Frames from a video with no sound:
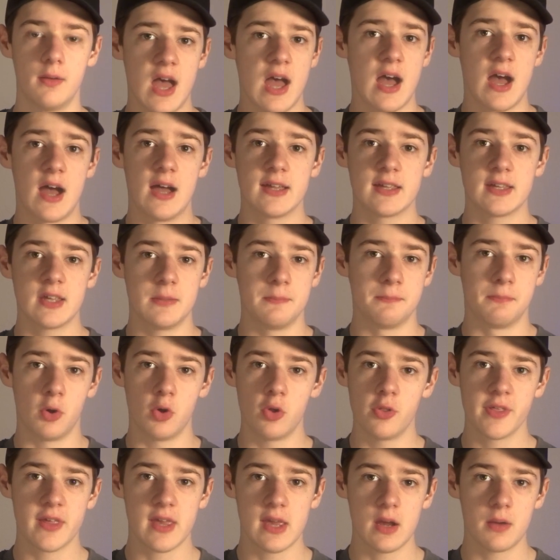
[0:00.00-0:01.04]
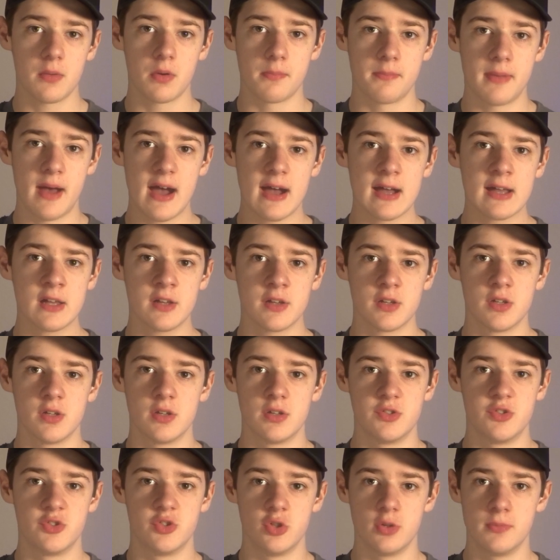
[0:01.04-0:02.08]
I can pull the camera back,
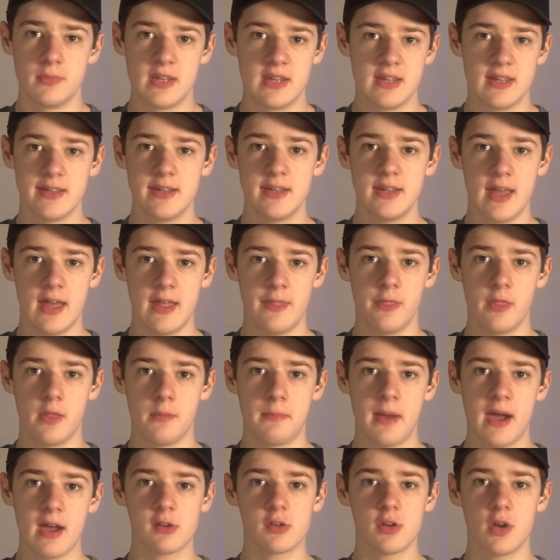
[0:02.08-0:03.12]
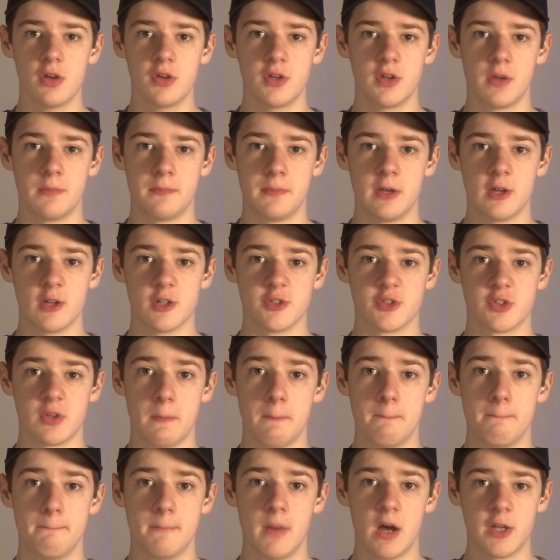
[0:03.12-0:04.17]
zoom it in, and the background appears
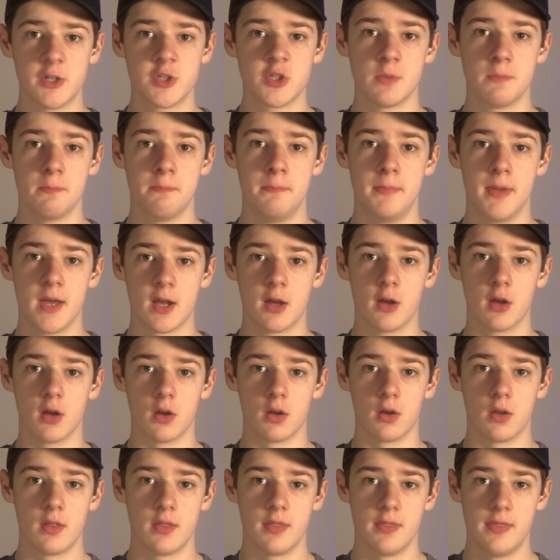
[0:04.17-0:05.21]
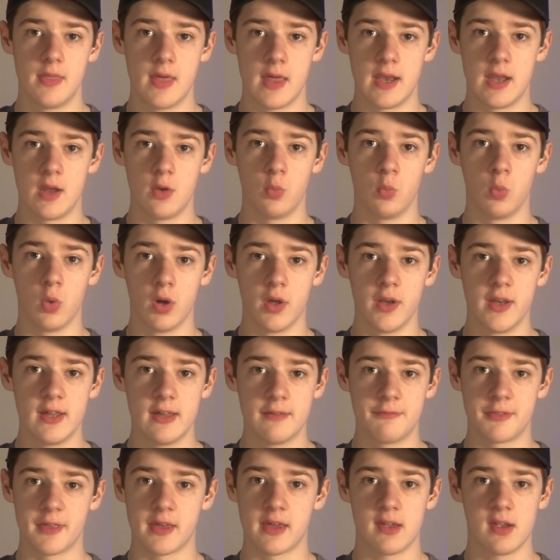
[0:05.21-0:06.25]
much bigger than it would
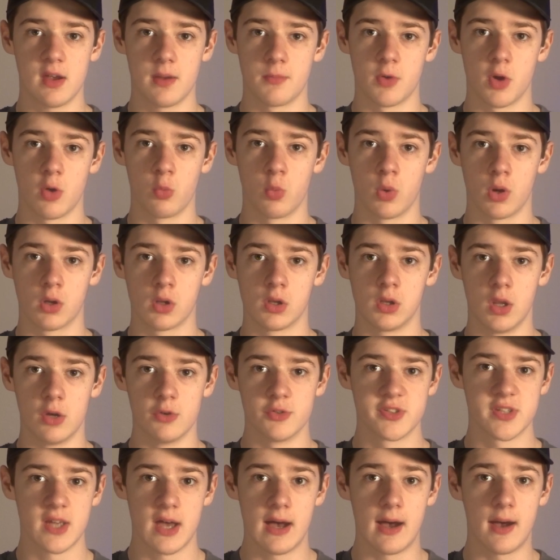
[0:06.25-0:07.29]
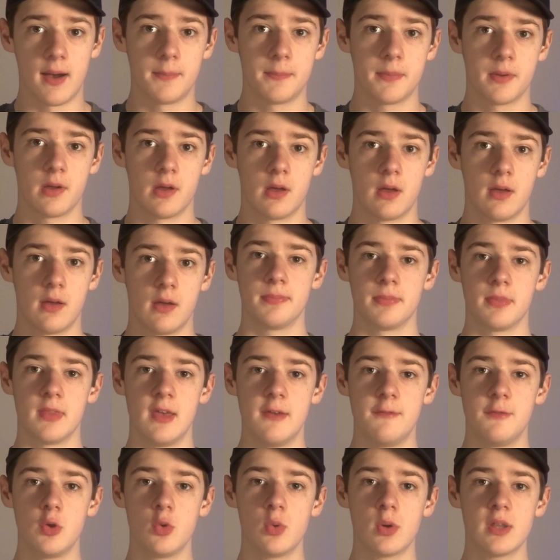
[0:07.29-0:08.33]
if the camera were close up.
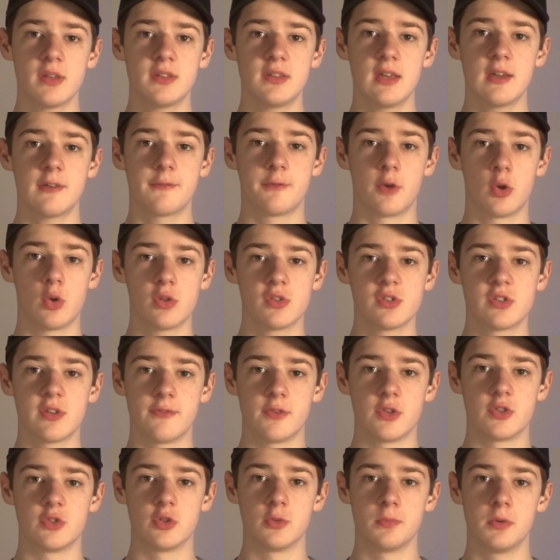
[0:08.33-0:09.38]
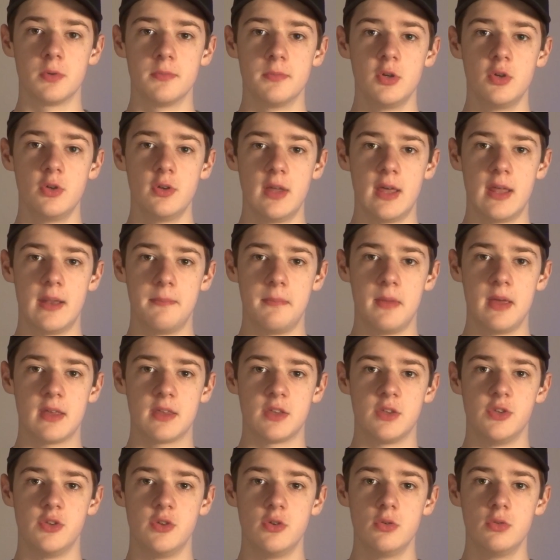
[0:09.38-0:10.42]
If you want to take photos of a supermoon and make
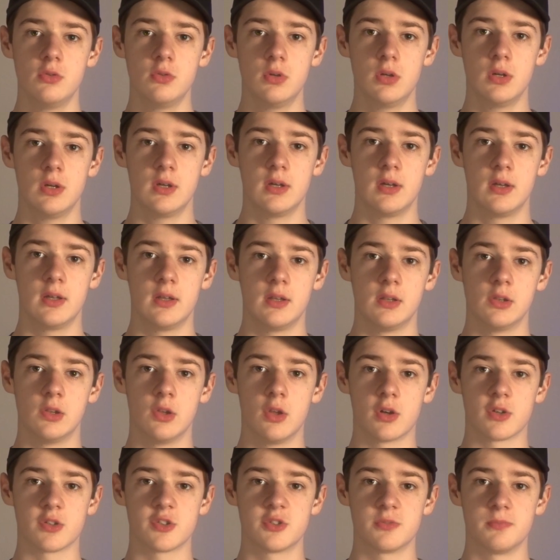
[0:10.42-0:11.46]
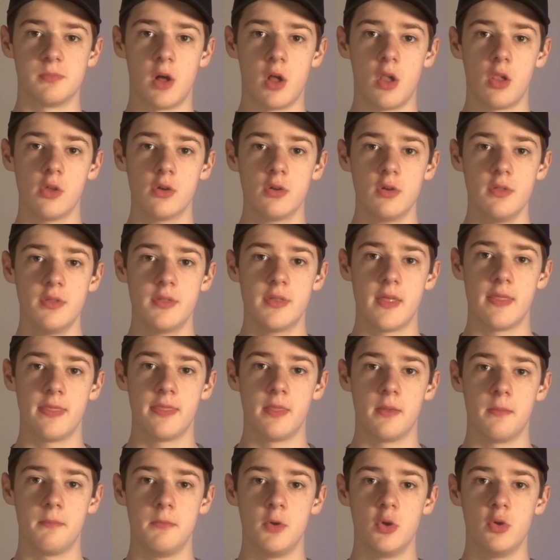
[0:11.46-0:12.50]
you look smaller than
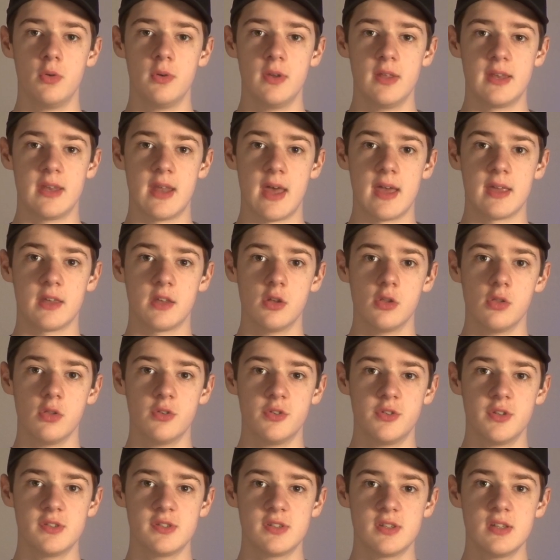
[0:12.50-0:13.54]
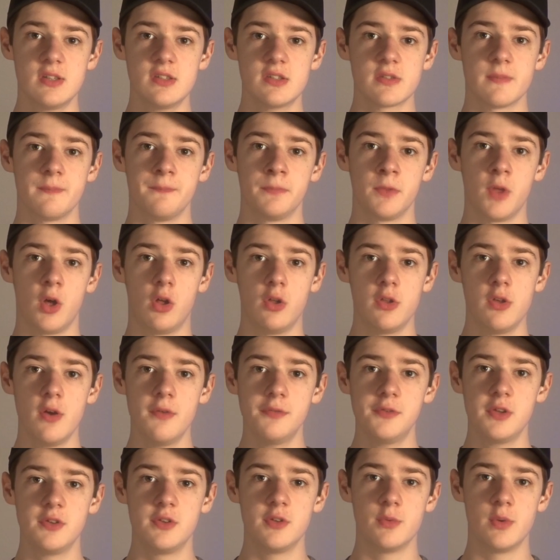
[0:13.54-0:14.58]
the moon in angular distance, all you have
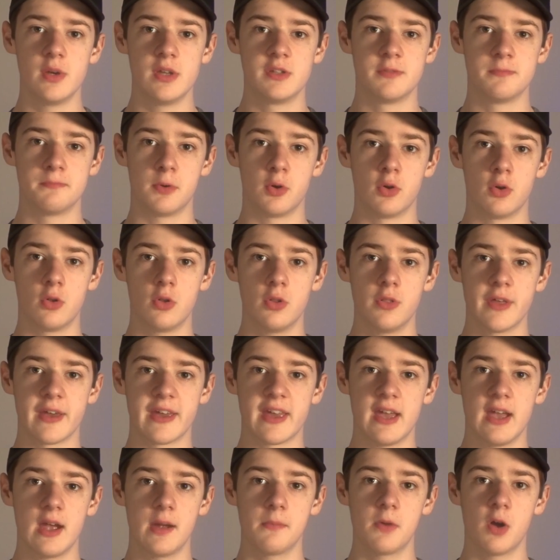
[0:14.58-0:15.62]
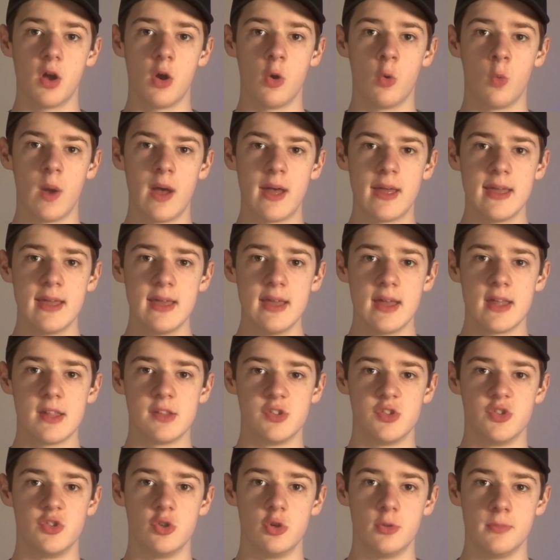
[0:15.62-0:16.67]
to do is pull the camera away
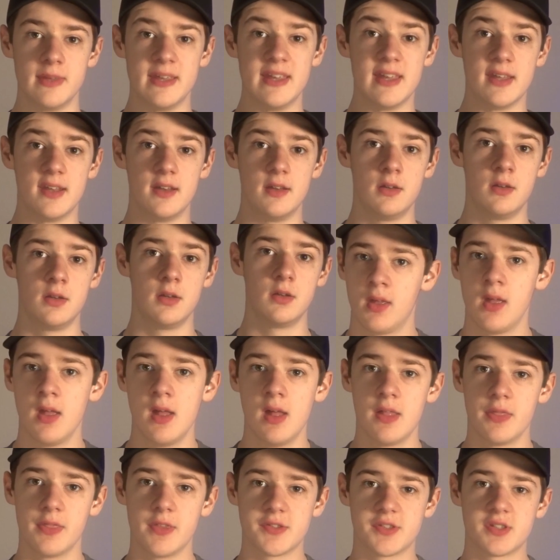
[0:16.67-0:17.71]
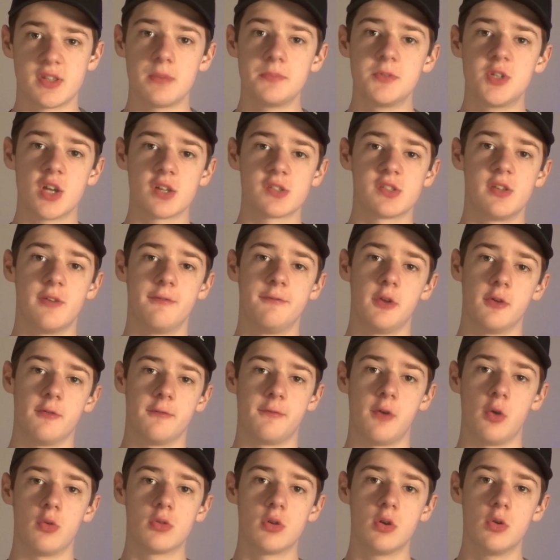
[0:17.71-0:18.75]
and zoom in. The subjects of your
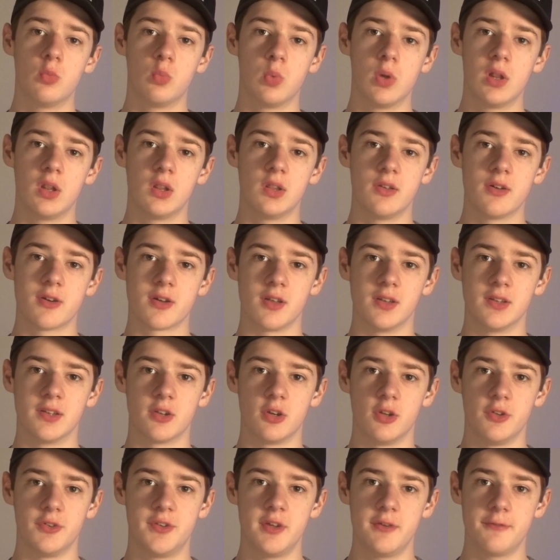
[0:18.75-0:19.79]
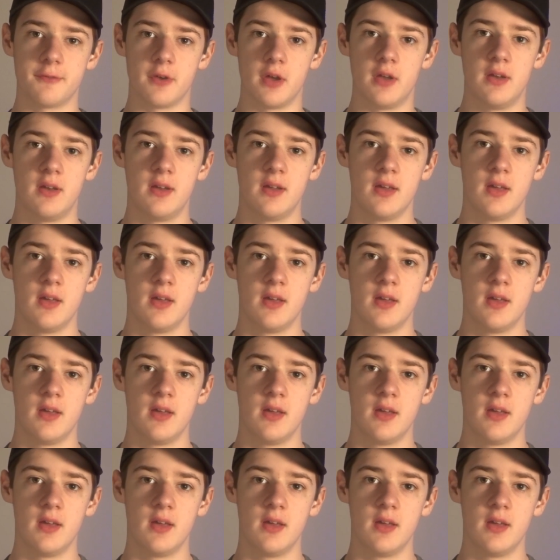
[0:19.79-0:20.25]
photo will look a little different.